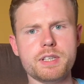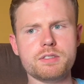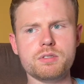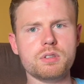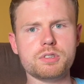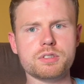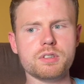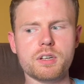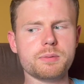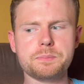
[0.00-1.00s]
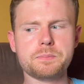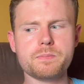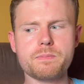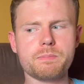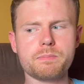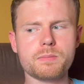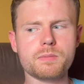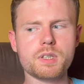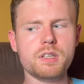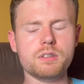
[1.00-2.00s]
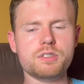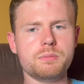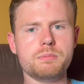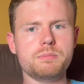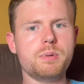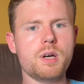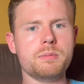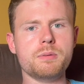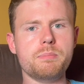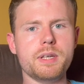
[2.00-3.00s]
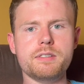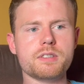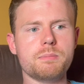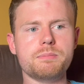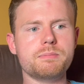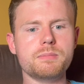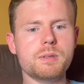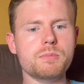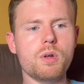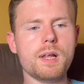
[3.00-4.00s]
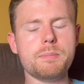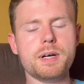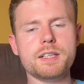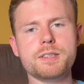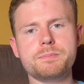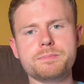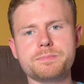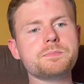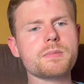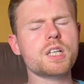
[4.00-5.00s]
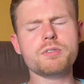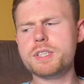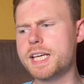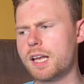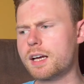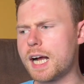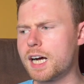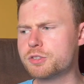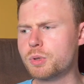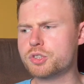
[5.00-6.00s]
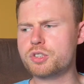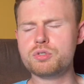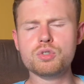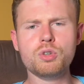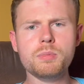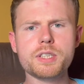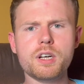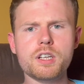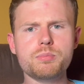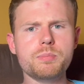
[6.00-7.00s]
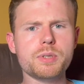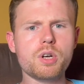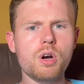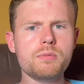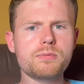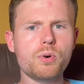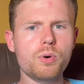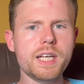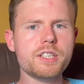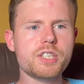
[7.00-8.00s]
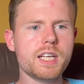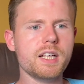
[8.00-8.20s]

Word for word: It's not just like Hilton, Birmingham bins. I'm, I'm not that bad. I didn't really get like as much as I normally kind of would be going for each year.